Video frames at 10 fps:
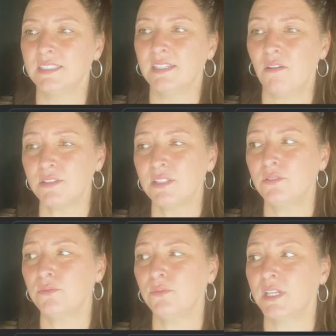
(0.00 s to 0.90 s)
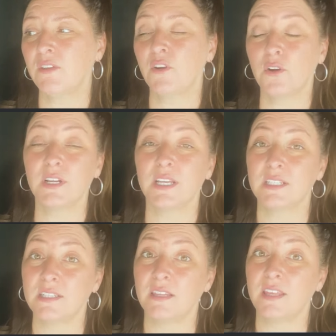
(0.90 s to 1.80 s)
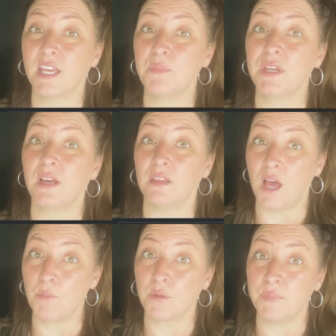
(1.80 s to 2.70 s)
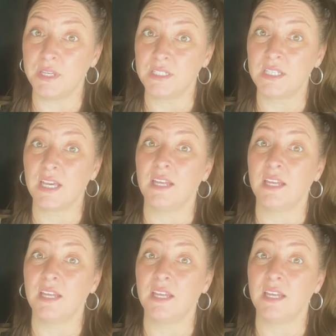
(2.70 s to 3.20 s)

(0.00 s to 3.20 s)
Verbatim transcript: Also, what I've heard is that they can be a lot more busy